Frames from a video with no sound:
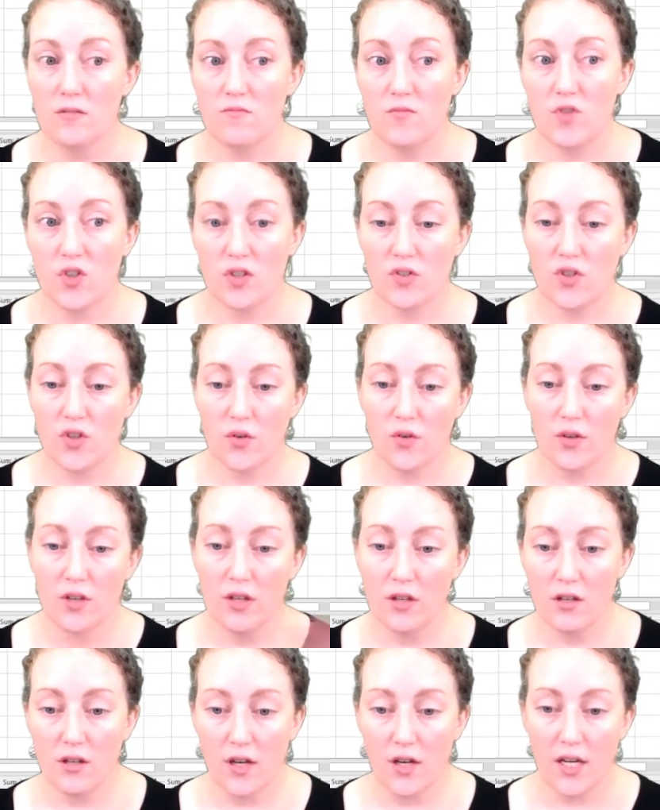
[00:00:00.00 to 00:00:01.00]
just show you
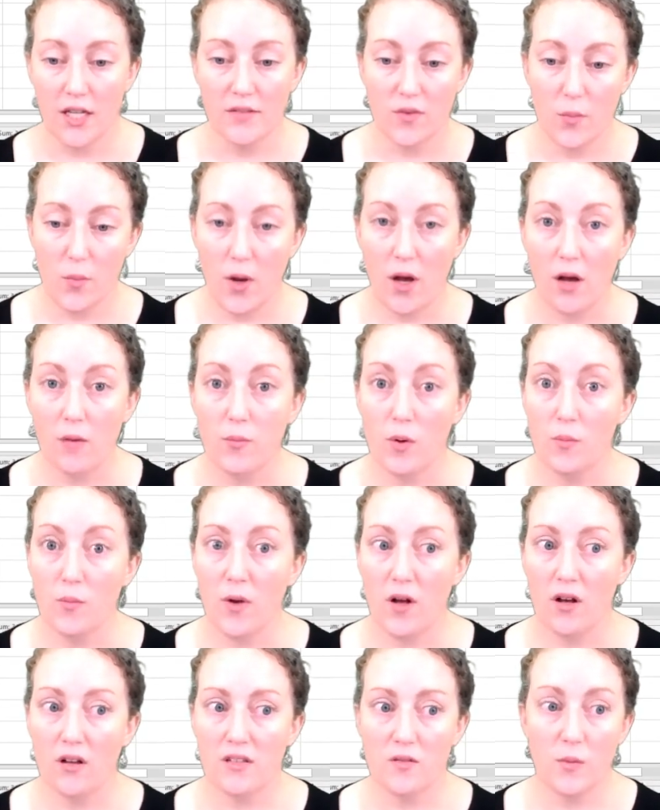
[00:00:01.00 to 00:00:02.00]
a kind of a pop-up
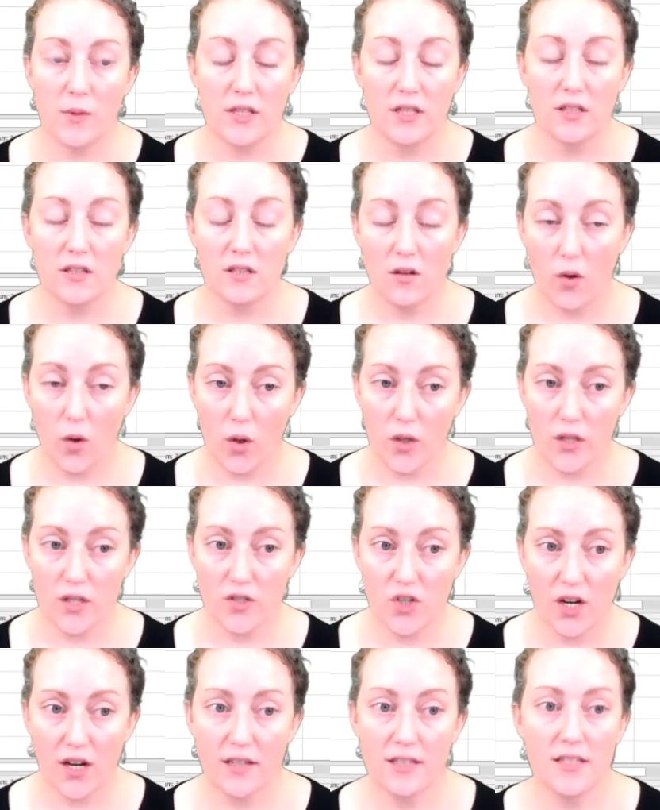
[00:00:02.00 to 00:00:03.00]
box with all the
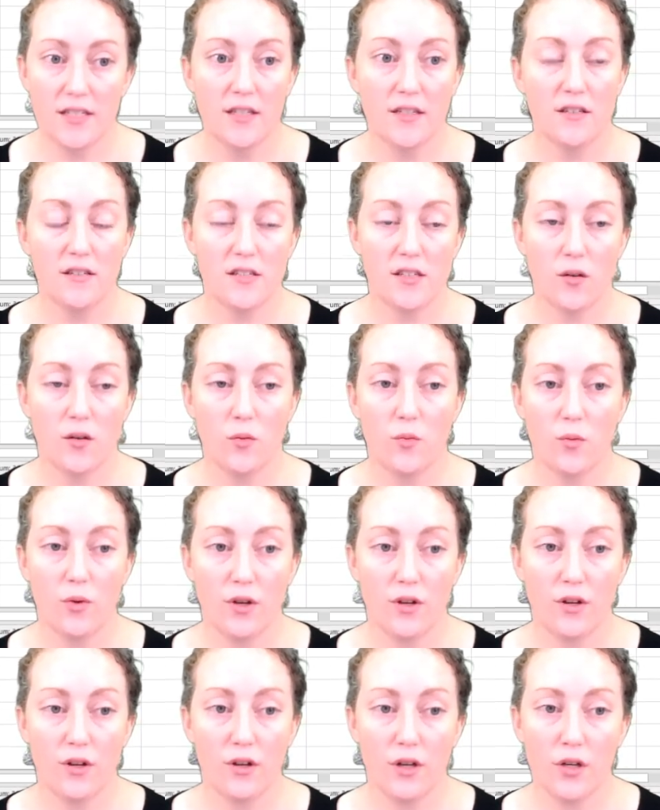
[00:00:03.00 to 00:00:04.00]
charts in it. So we're
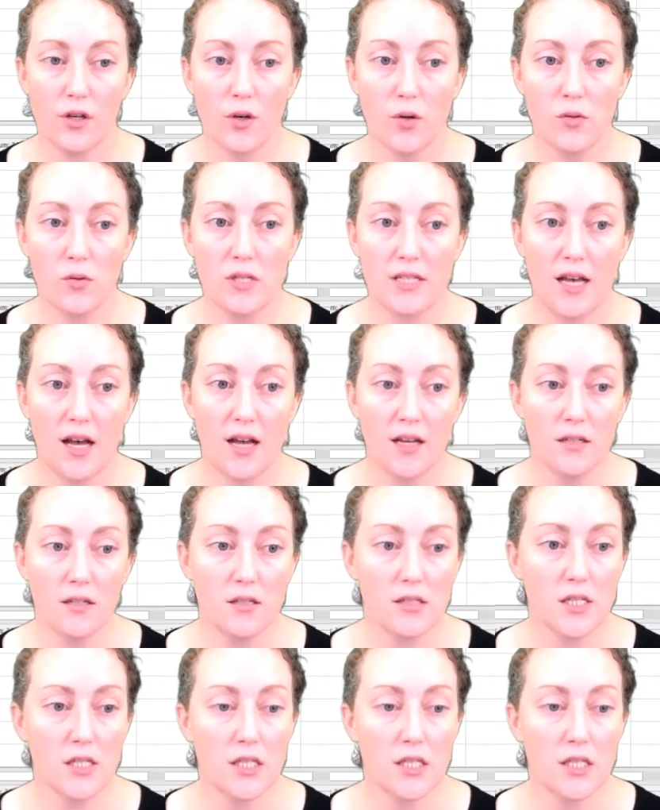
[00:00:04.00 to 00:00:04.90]
going to go to that,